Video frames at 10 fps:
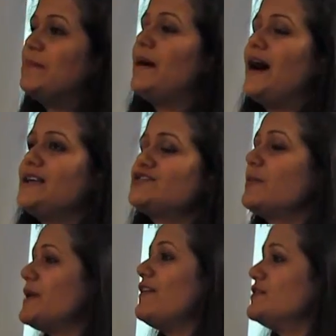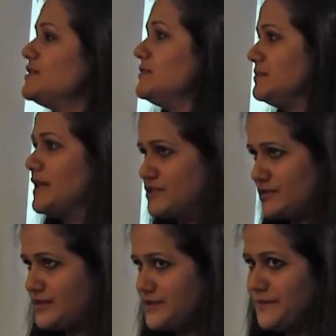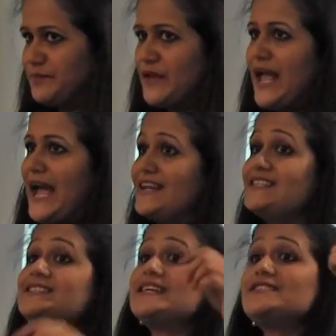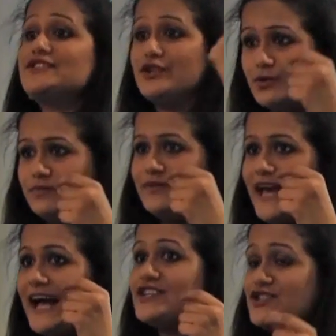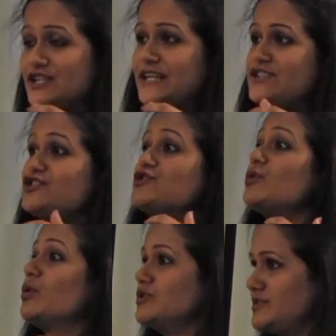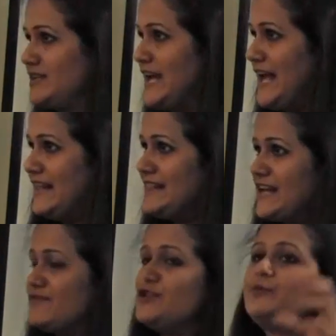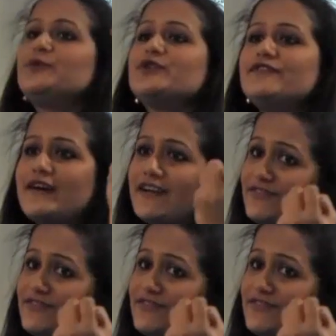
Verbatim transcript: by streptavidin method. And in test tube, they actually showed that when you purify